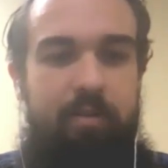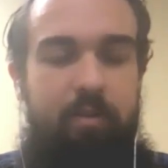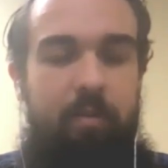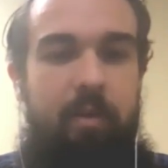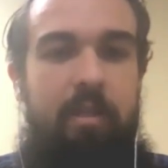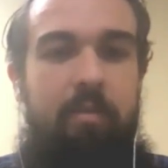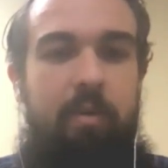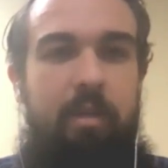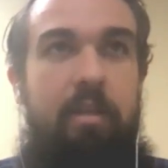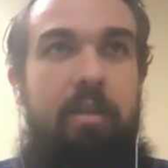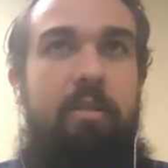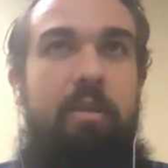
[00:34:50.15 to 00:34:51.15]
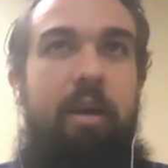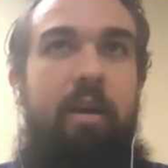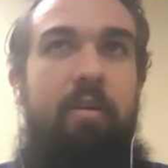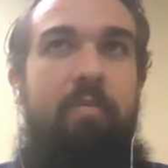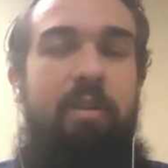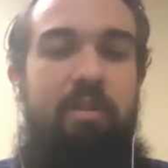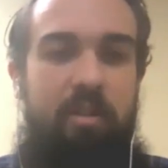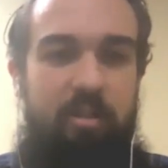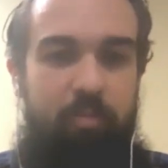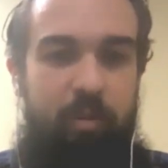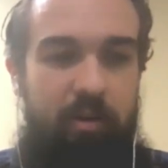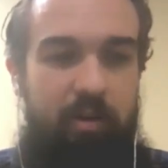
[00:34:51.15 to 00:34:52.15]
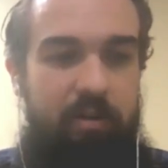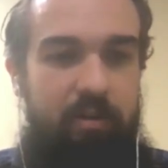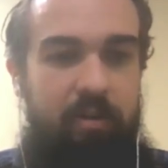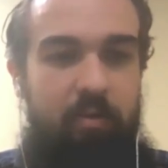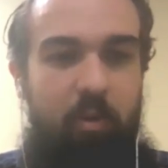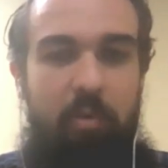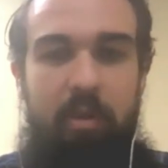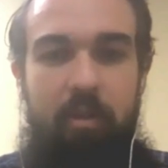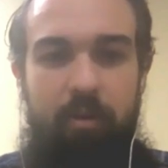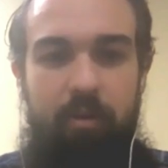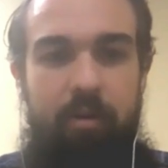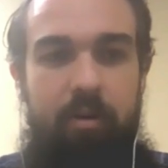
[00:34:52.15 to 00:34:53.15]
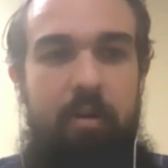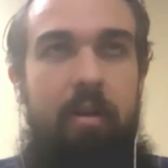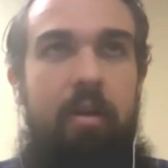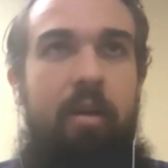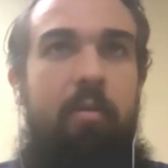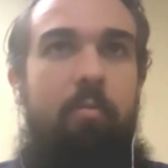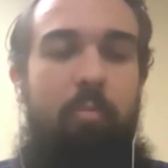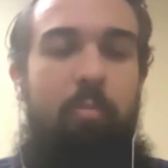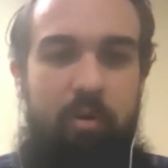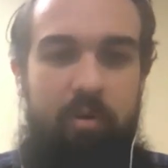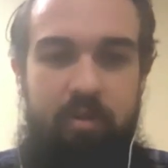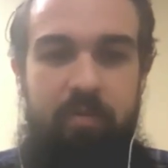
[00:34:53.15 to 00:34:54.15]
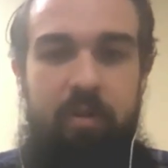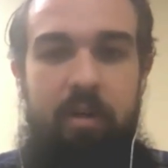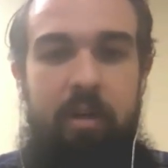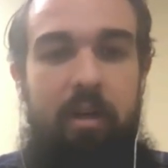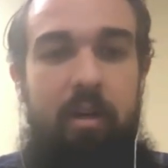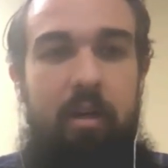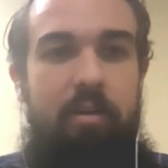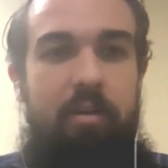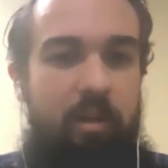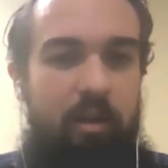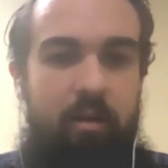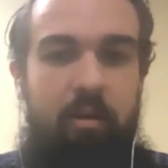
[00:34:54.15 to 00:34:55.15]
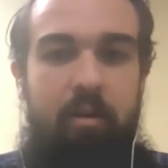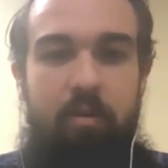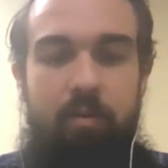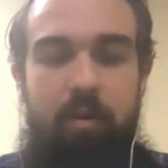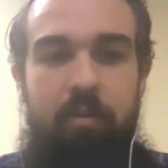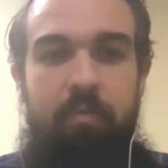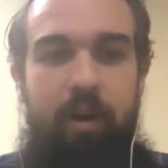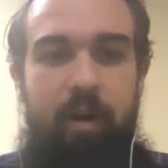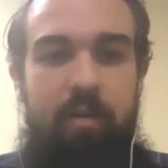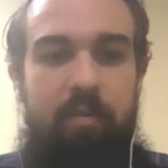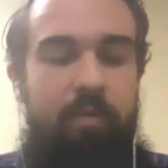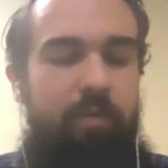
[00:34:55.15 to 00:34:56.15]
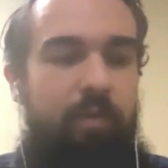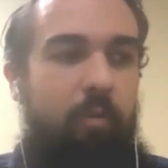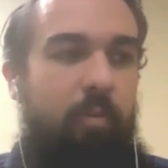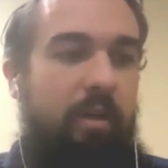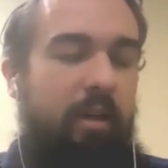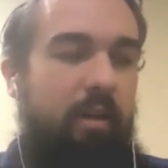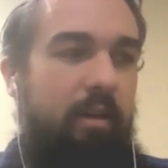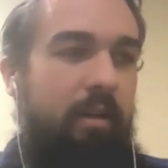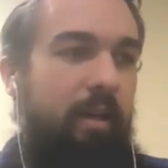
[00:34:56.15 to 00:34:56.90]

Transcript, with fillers: So we we need to have these experiences where we learn by persevering into the unknown and finding fulfillment. And